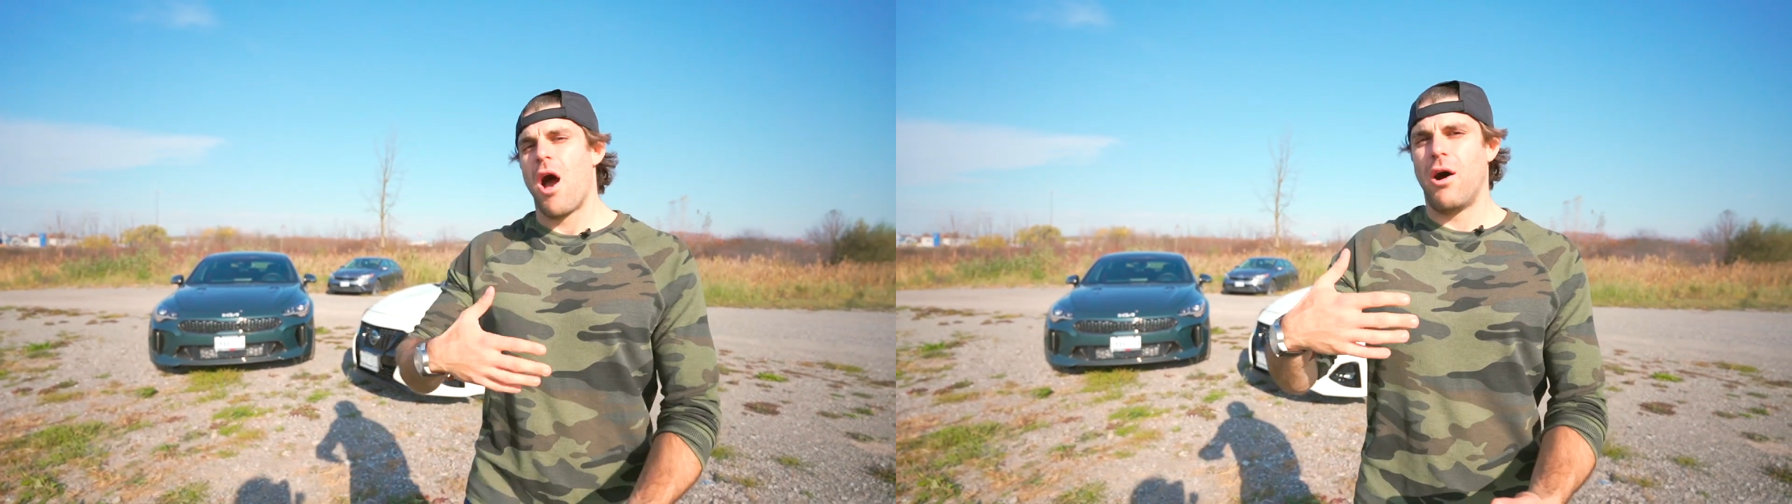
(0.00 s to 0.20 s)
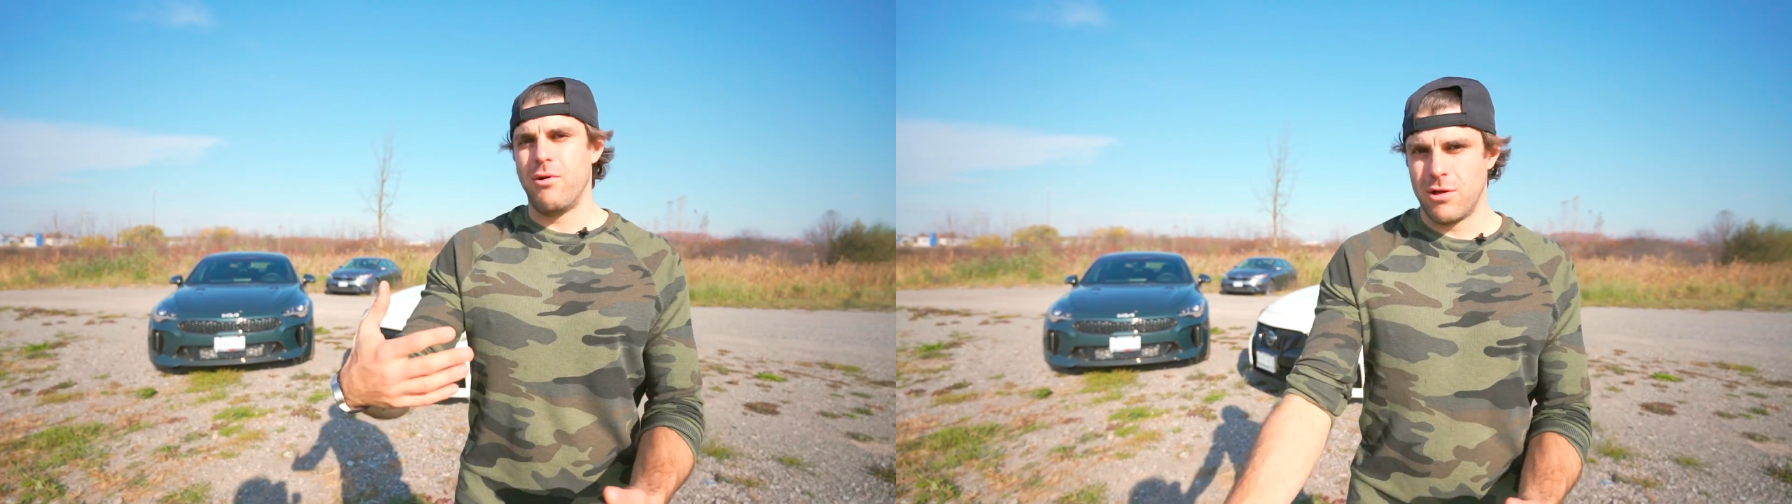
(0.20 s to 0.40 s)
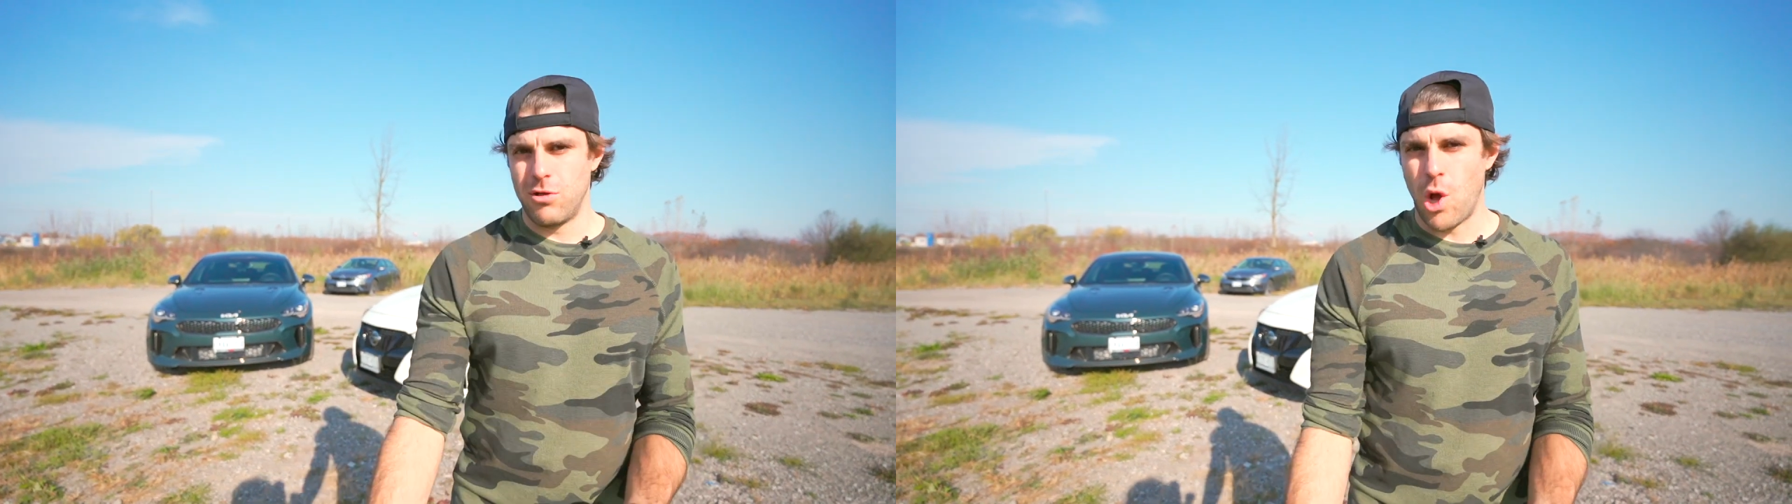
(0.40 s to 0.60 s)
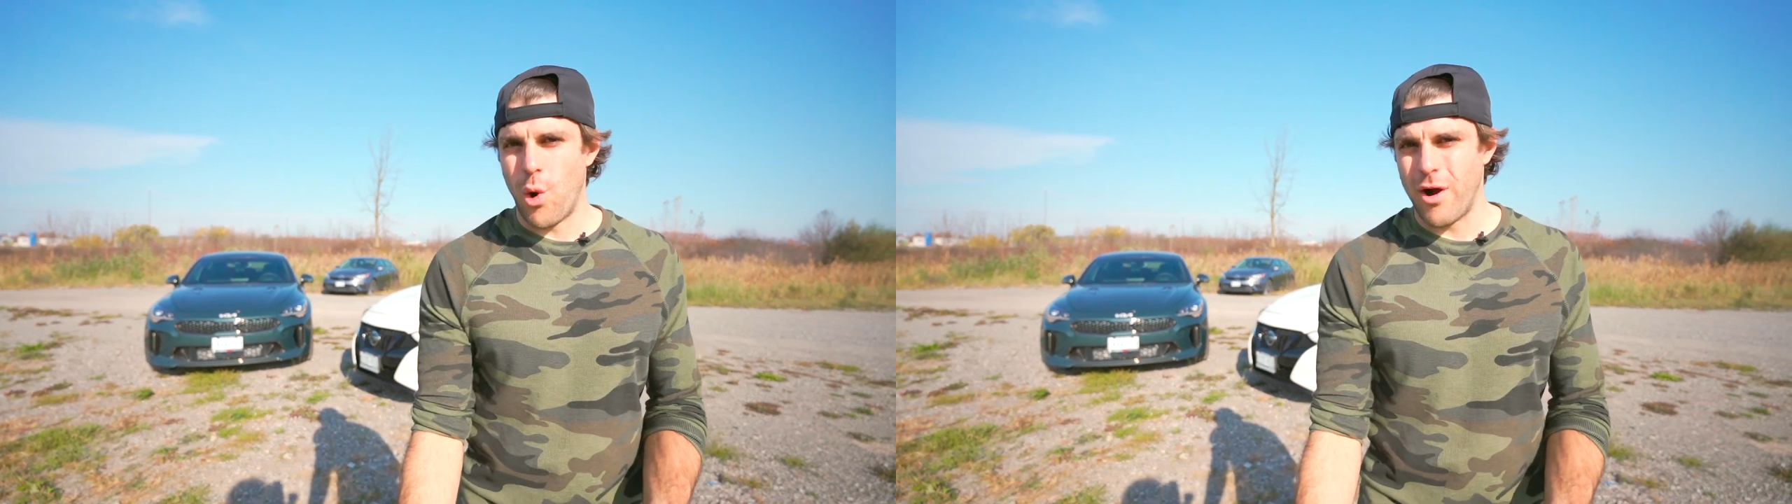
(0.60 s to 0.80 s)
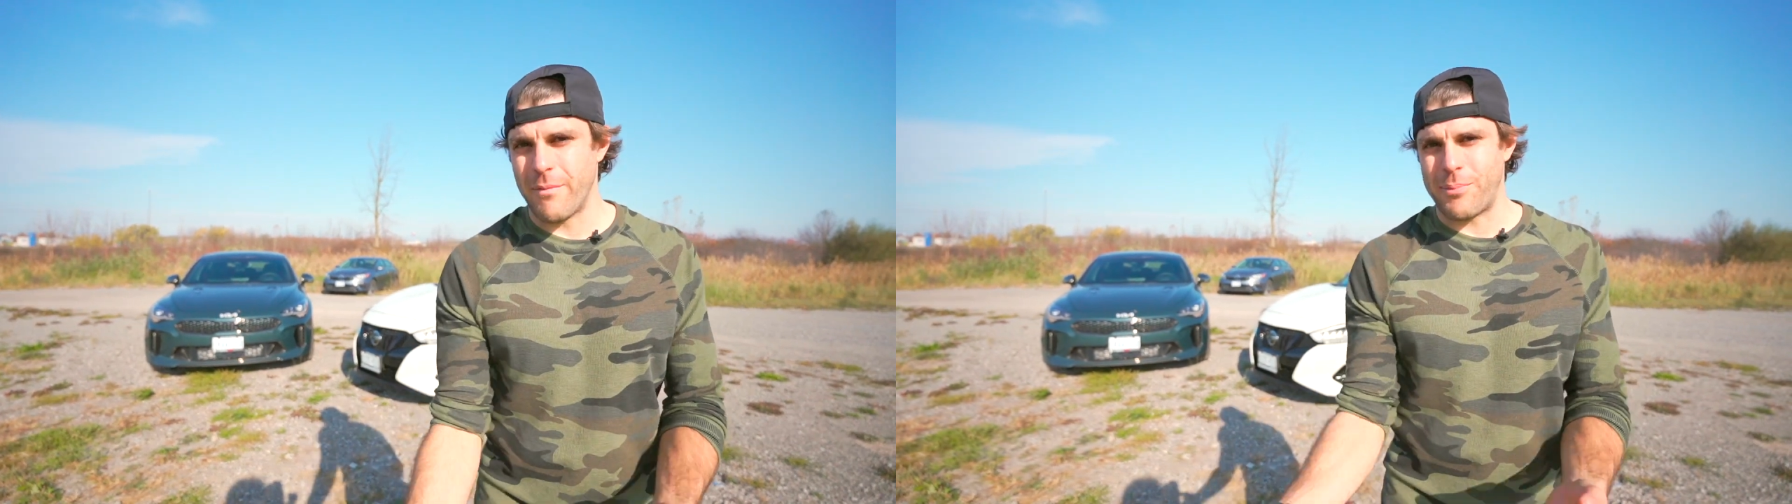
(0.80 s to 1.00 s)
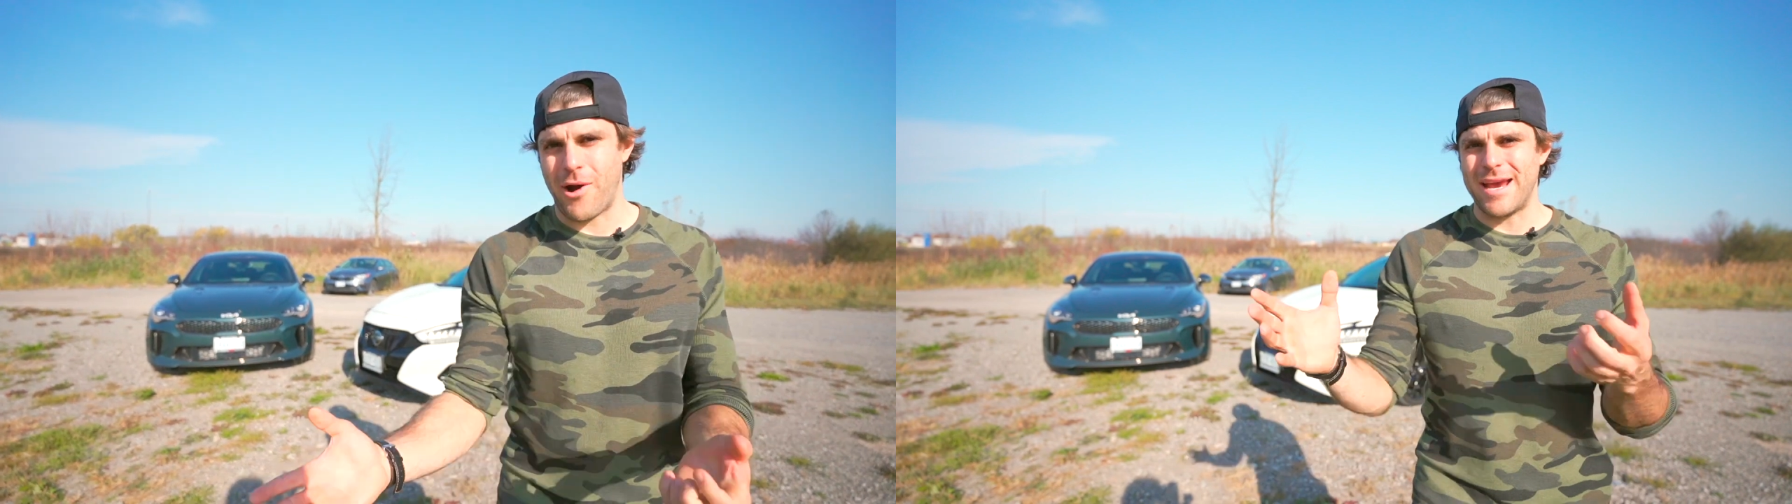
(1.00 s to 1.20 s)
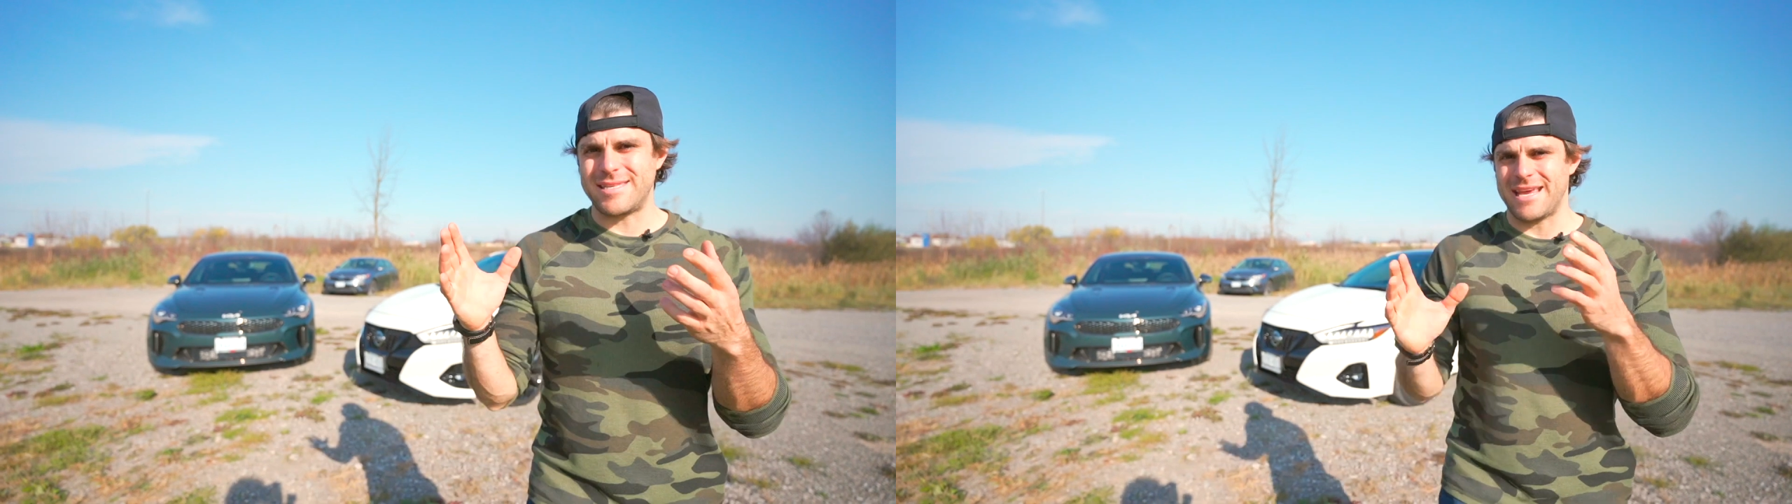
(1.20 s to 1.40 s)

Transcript: a little lower of a price